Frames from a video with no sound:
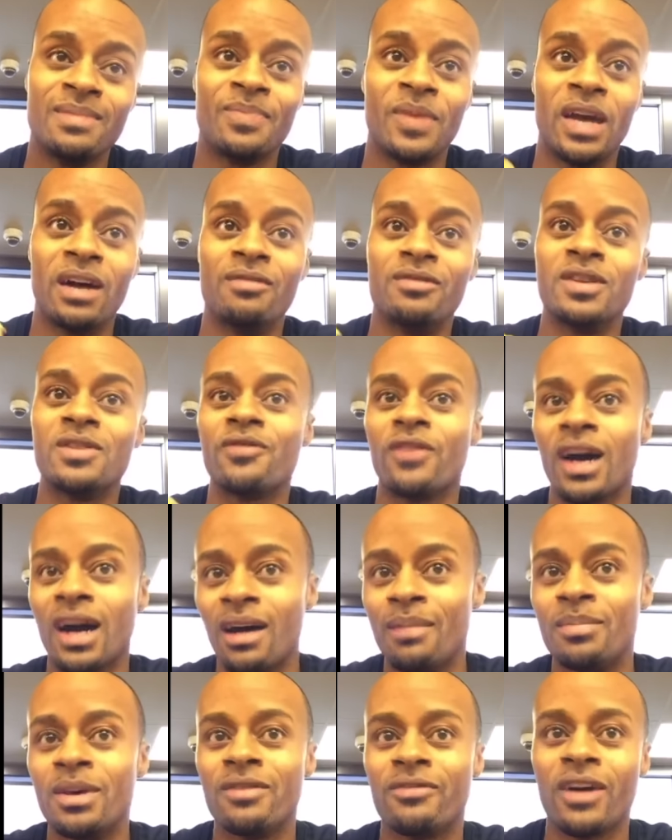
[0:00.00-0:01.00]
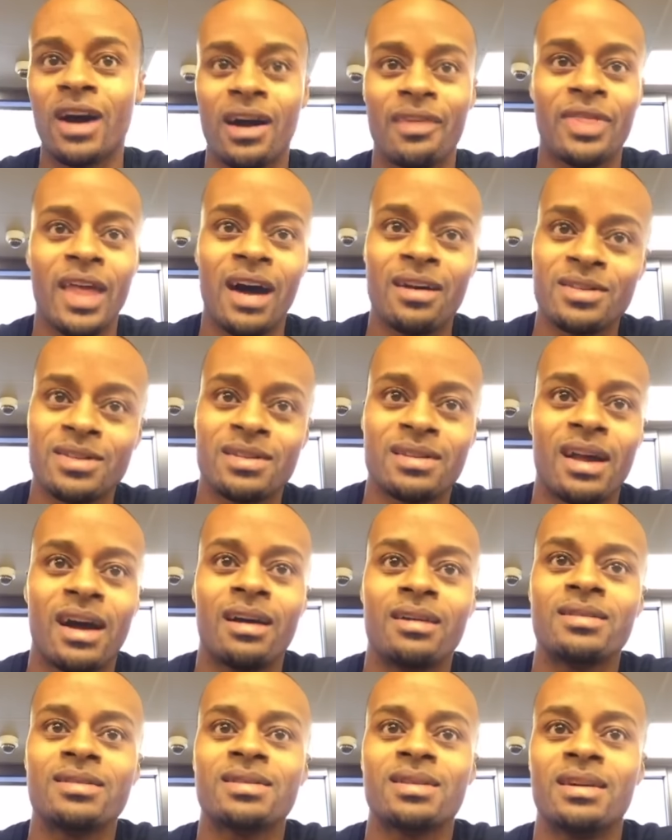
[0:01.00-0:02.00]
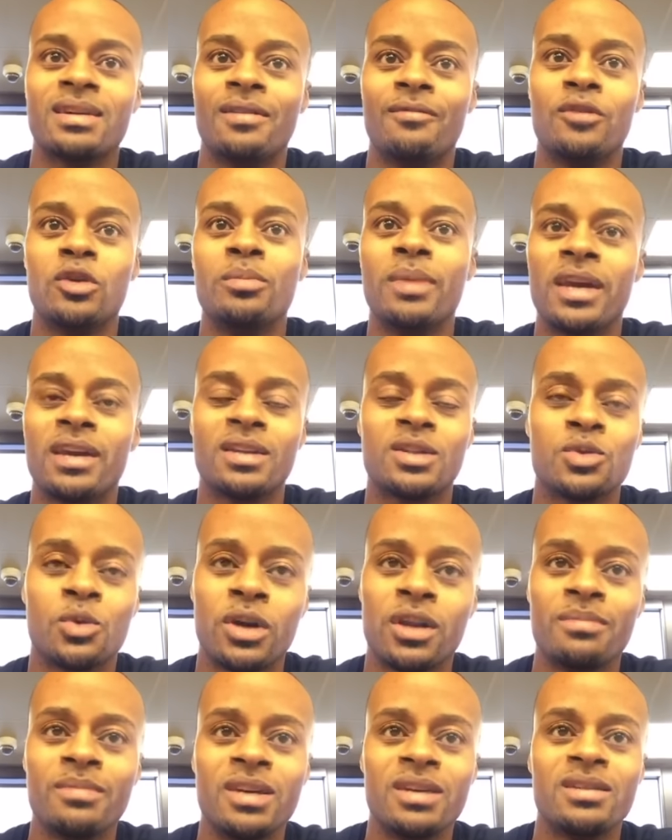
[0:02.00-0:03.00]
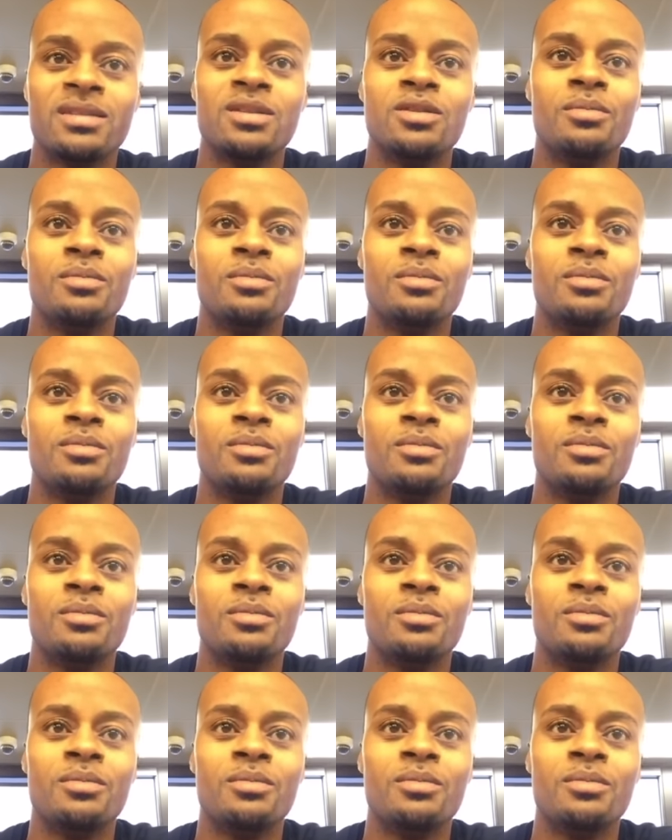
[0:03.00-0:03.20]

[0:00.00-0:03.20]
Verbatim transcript: Now, if it's five five thousand dollars, like you making twenty million,